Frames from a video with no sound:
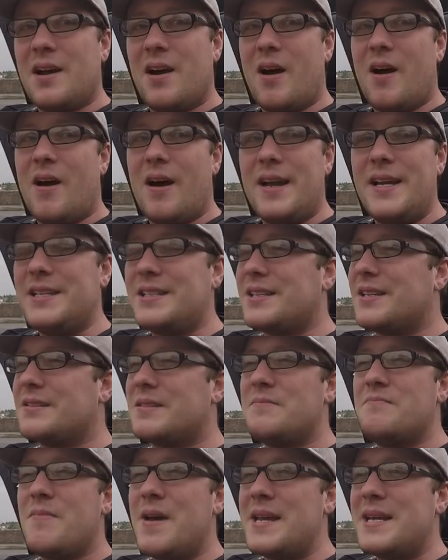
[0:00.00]
car. It
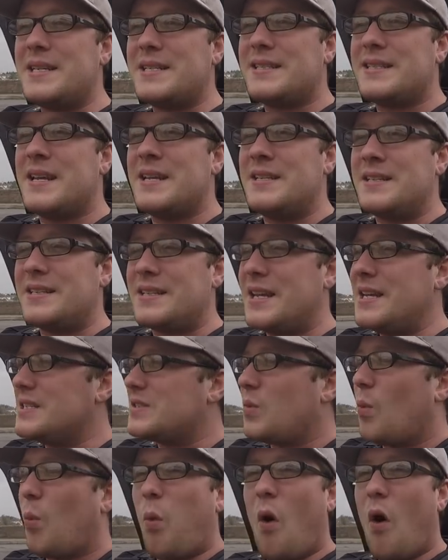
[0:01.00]
doesn't make sense.
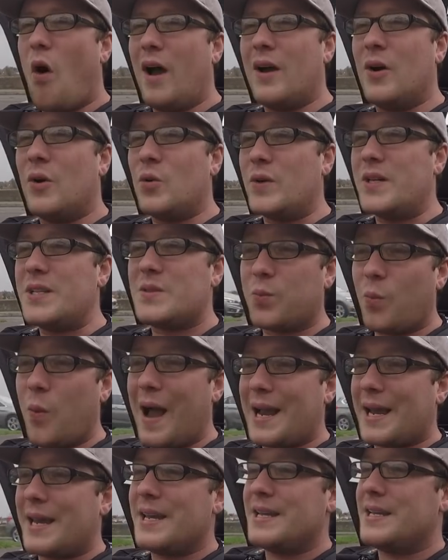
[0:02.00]
It's wild, it's
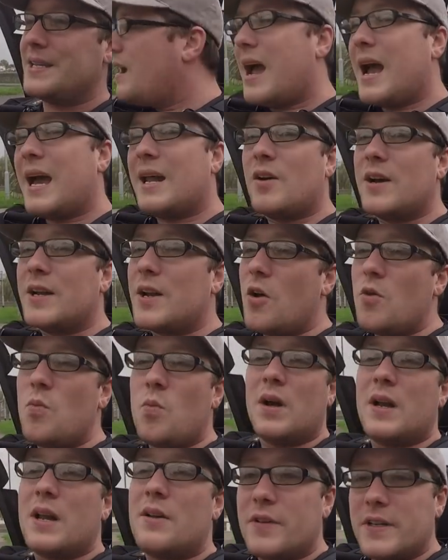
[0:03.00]
wacky, and I'd own
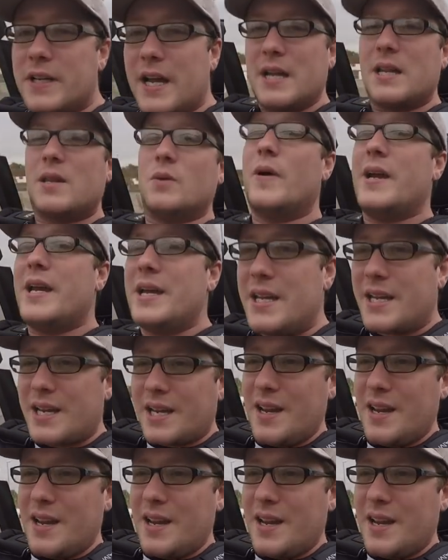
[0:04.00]
one every day of the week.